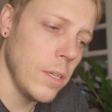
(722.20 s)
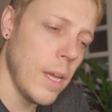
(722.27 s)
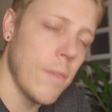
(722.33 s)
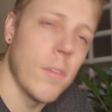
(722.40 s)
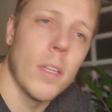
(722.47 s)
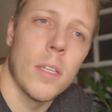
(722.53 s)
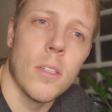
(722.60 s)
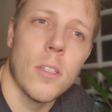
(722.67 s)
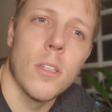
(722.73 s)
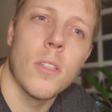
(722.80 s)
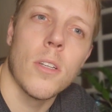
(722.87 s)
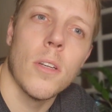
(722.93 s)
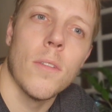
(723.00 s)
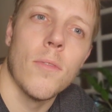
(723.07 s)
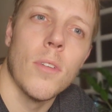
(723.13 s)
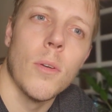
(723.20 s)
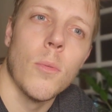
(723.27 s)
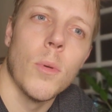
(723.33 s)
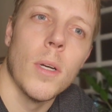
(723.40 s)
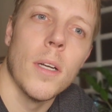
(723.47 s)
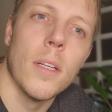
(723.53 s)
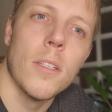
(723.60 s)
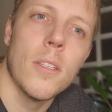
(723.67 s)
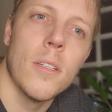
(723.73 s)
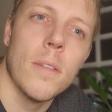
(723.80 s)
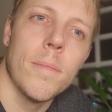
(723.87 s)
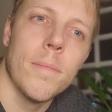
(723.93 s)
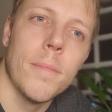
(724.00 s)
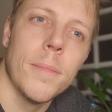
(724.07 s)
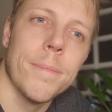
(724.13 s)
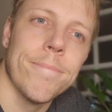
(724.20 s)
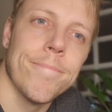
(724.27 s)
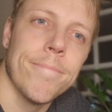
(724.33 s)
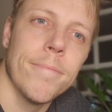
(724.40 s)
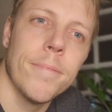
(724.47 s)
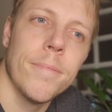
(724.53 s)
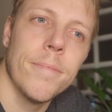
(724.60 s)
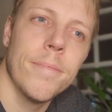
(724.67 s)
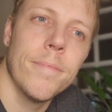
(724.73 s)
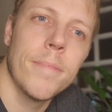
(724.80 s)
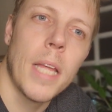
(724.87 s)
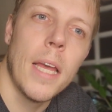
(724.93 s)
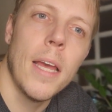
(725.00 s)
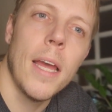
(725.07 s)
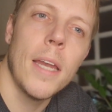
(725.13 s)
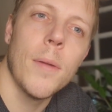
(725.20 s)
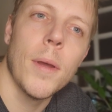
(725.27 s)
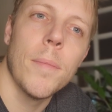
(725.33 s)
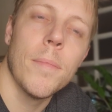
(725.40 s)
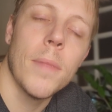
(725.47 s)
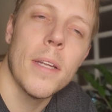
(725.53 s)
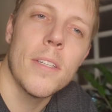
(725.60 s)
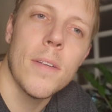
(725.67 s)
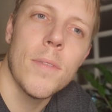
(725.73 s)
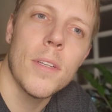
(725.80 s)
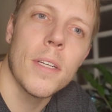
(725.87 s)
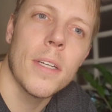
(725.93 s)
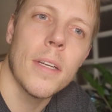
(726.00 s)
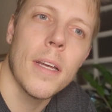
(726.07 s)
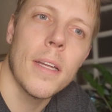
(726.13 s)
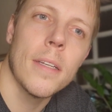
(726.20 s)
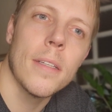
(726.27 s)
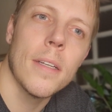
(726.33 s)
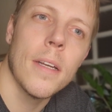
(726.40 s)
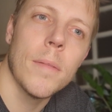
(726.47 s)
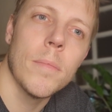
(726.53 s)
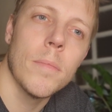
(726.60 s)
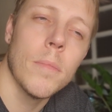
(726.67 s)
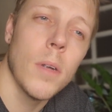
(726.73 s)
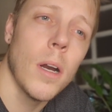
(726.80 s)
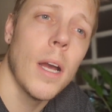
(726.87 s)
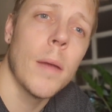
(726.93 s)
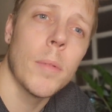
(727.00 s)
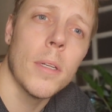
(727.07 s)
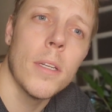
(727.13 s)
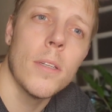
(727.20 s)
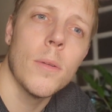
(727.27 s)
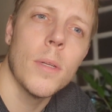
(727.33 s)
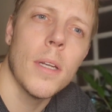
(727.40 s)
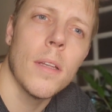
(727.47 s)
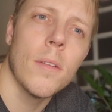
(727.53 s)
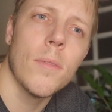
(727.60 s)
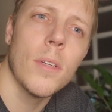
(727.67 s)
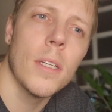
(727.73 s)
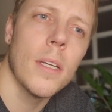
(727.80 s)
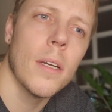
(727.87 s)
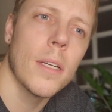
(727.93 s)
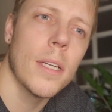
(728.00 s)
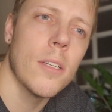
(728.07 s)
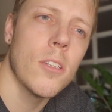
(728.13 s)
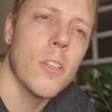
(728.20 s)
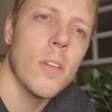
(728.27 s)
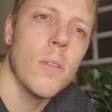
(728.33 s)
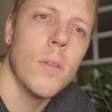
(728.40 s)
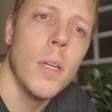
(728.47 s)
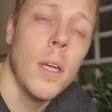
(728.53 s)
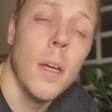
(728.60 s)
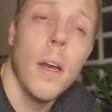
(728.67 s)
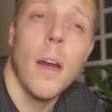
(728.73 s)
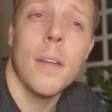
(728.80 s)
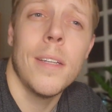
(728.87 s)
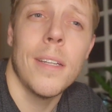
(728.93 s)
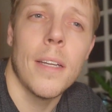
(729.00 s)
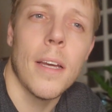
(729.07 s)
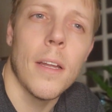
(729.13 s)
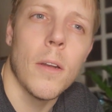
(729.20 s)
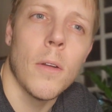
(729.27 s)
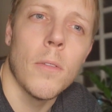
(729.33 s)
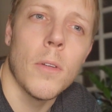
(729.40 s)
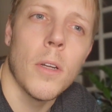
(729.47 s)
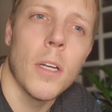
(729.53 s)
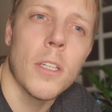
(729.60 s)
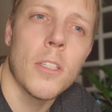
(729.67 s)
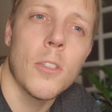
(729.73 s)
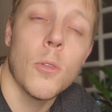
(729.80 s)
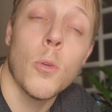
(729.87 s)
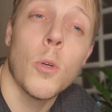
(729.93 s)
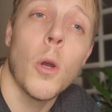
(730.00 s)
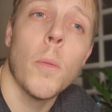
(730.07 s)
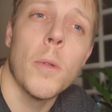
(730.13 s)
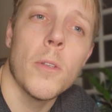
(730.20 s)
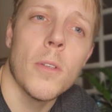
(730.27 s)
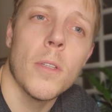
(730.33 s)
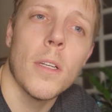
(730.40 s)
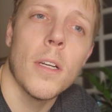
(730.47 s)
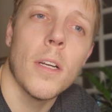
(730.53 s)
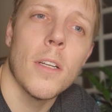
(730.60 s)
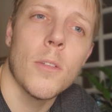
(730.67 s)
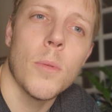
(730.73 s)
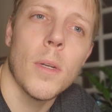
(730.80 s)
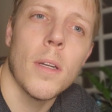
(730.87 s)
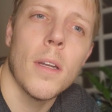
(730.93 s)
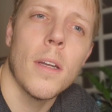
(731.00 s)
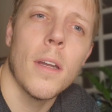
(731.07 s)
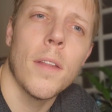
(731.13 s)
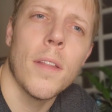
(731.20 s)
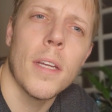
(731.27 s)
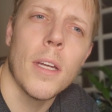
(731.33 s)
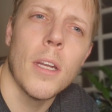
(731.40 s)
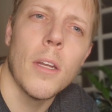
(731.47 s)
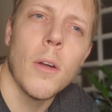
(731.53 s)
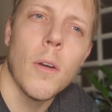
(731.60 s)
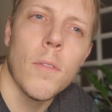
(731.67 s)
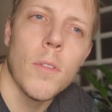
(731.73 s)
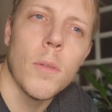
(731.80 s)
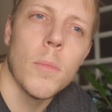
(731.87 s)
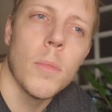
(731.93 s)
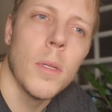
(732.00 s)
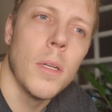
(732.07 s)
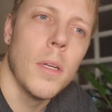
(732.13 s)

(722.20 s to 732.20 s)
everything's just going to feel worse. Anyway, that's everything. And um, I am going to do another video again soon. I didn't get a lot of likes or comments on the last one. And I think a lot of them